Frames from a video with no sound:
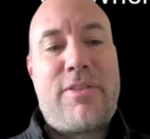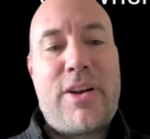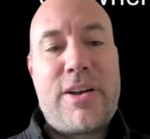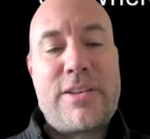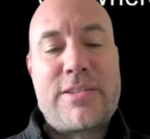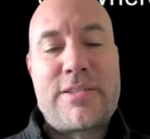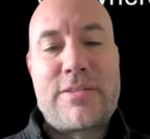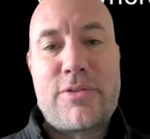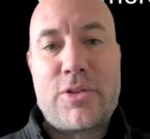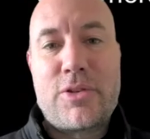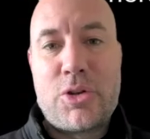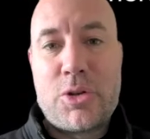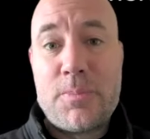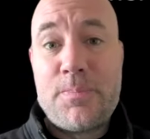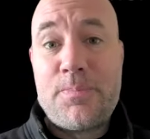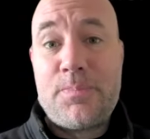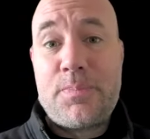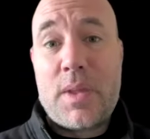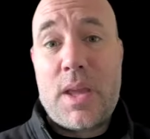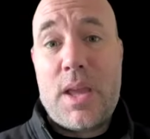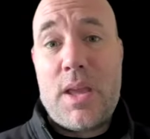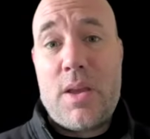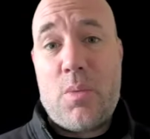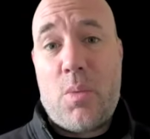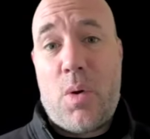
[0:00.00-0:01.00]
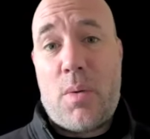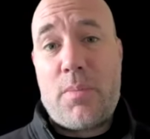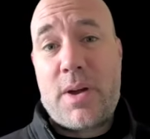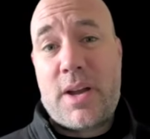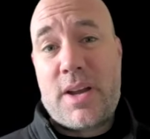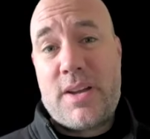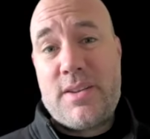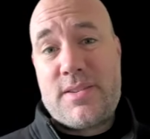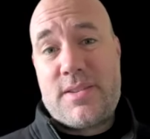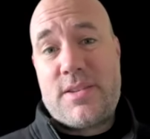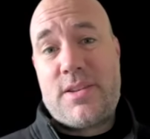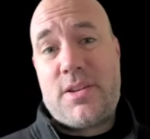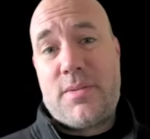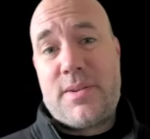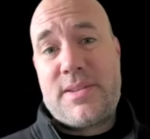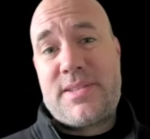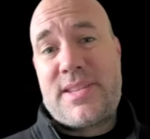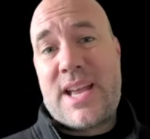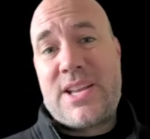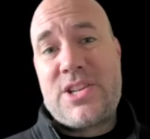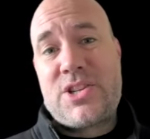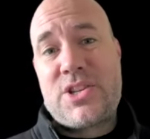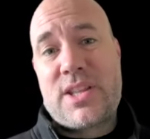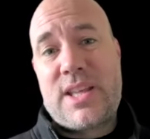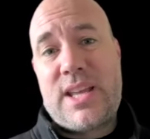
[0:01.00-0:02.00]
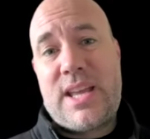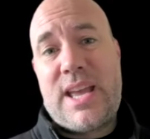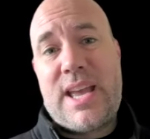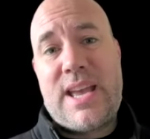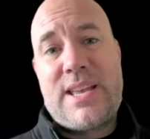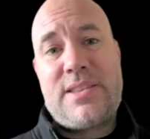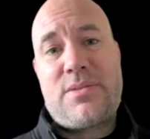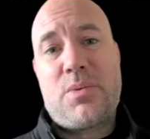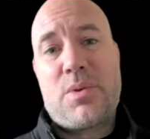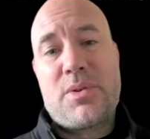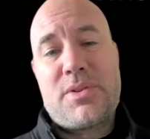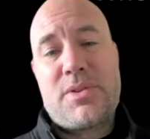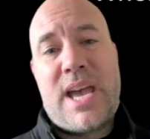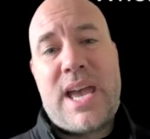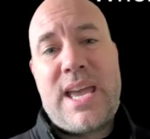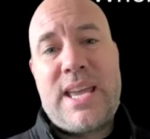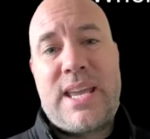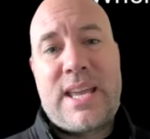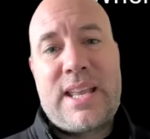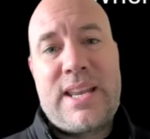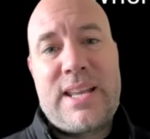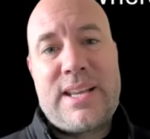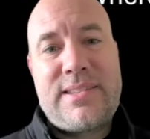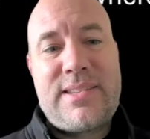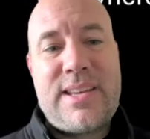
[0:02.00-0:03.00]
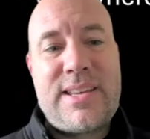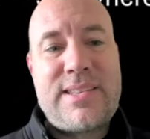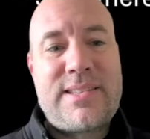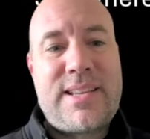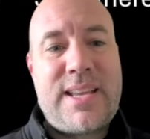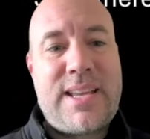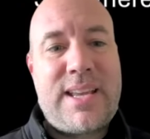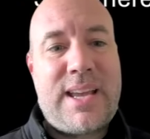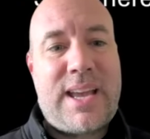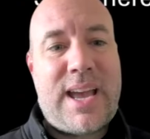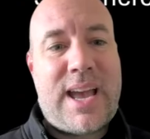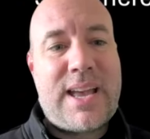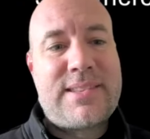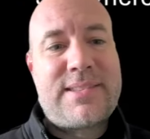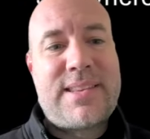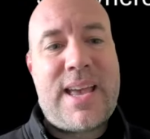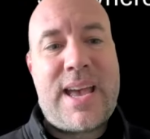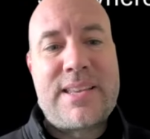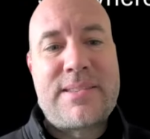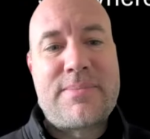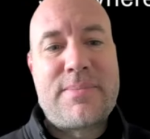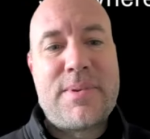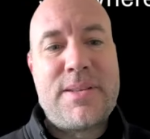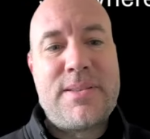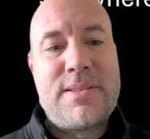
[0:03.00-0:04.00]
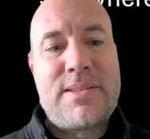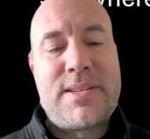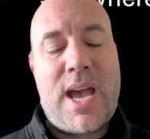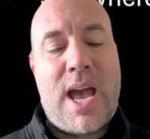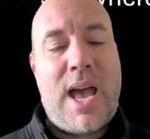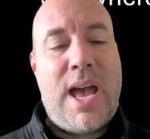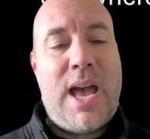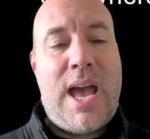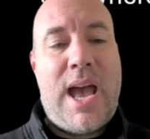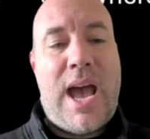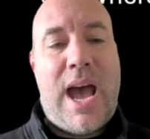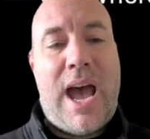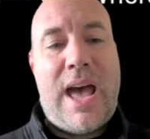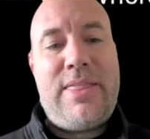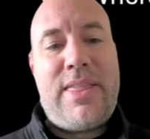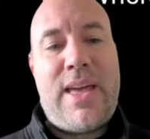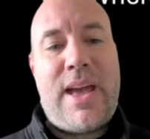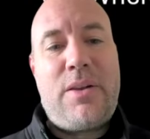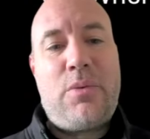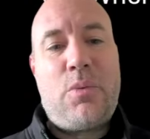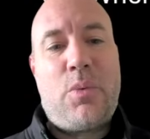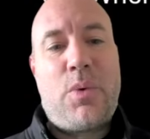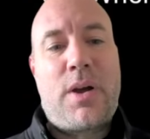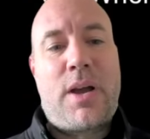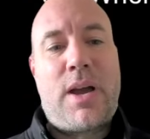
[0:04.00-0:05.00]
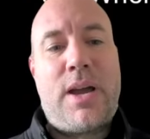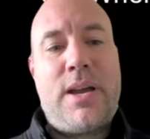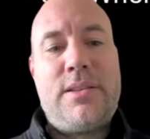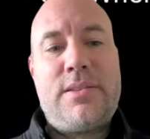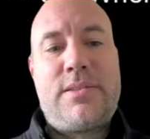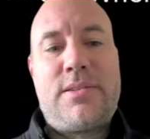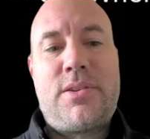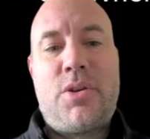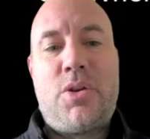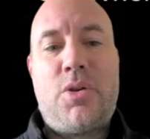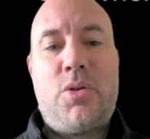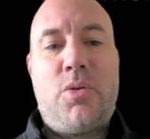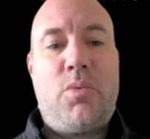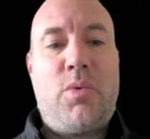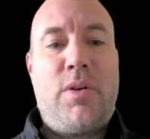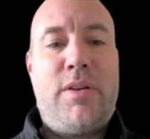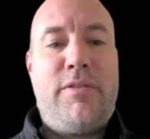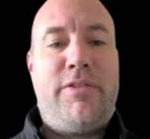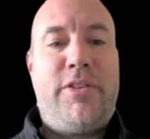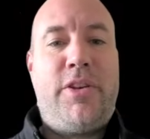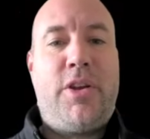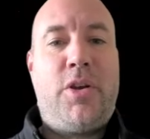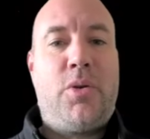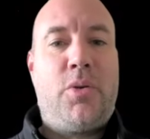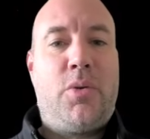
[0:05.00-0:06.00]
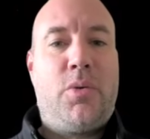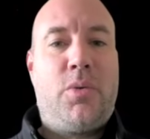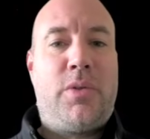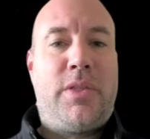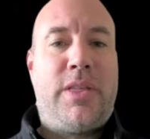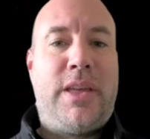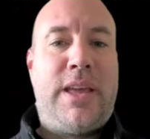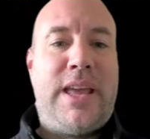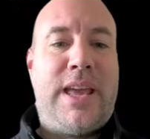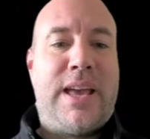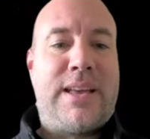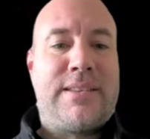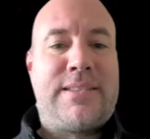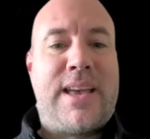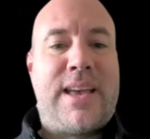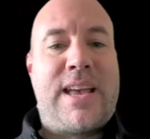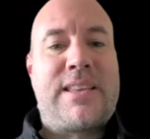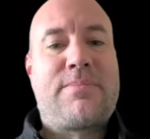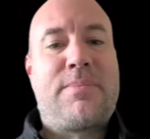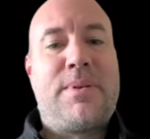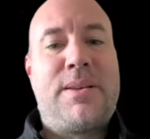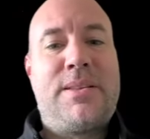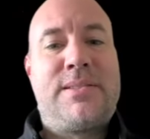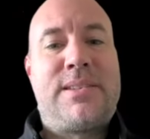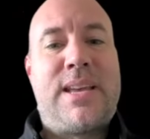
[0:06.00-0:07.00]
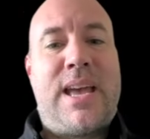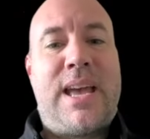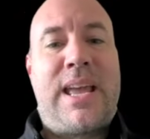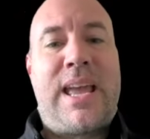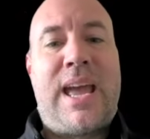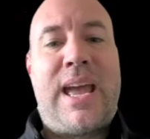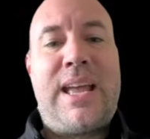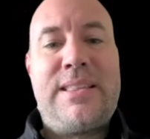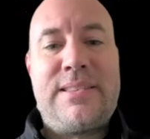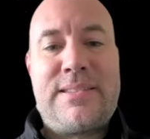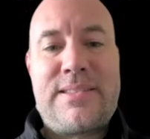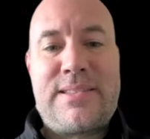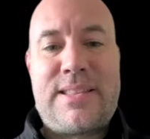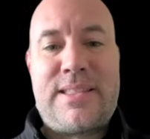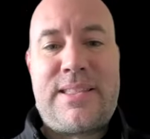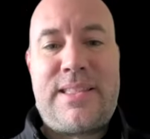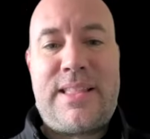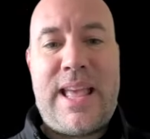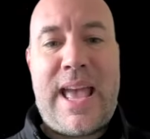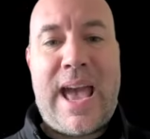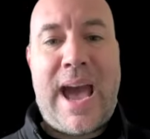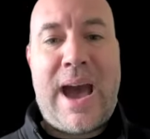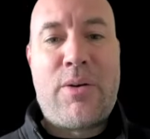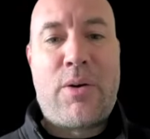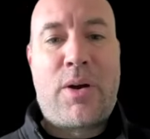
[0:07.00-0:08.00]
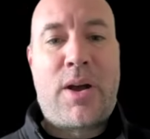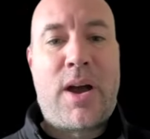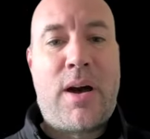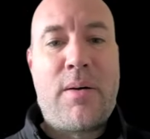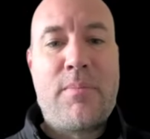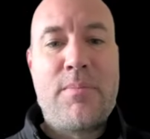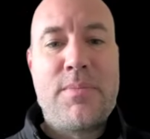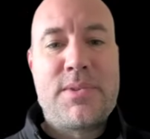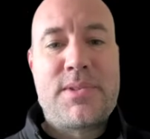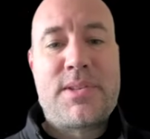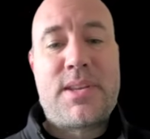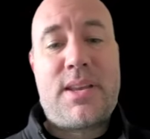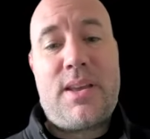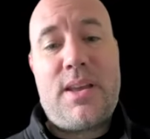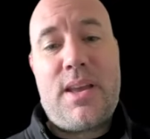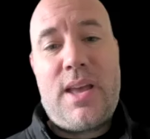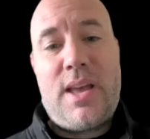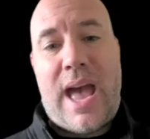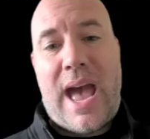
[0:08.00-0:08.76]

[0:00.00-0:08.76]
First of all, what we're going to do essentially is we'll take an existing assessment and then we're going to review the assessment against the outcomes,